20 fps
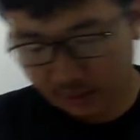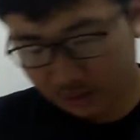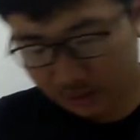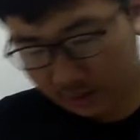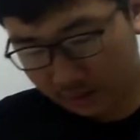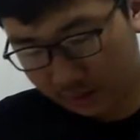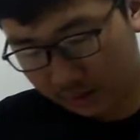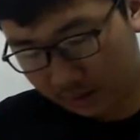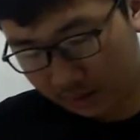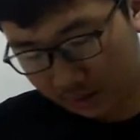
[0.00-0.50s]

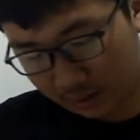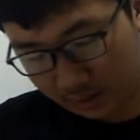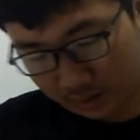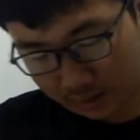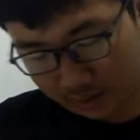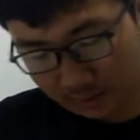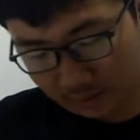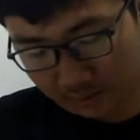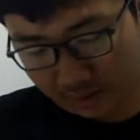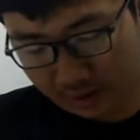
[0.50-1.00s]

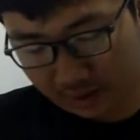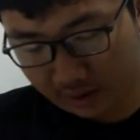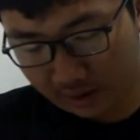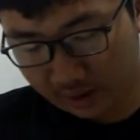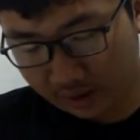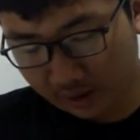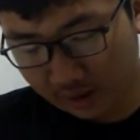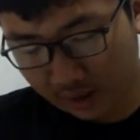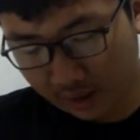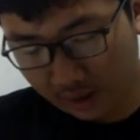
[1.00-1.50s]
the
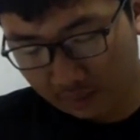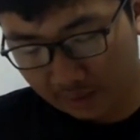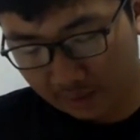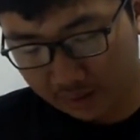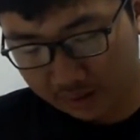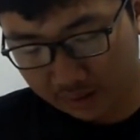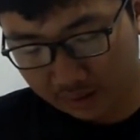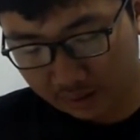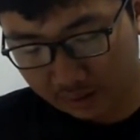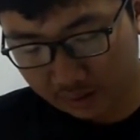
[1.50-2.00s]
thing that I
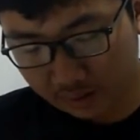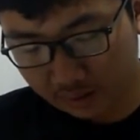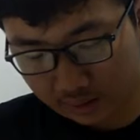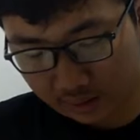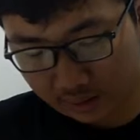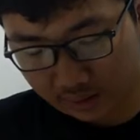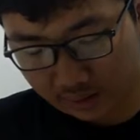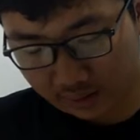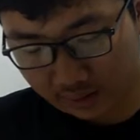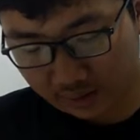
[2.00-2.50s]
mentioned,
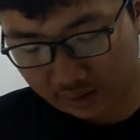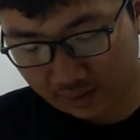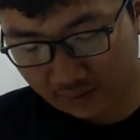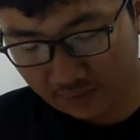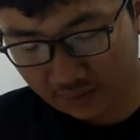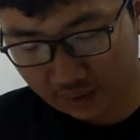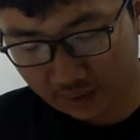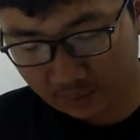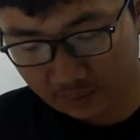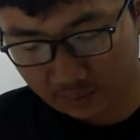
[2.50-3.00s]
the
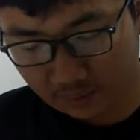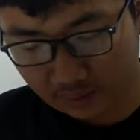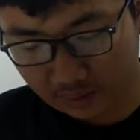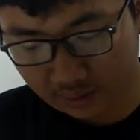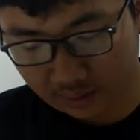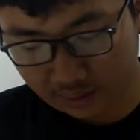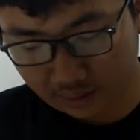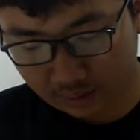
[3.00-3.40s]
17th part,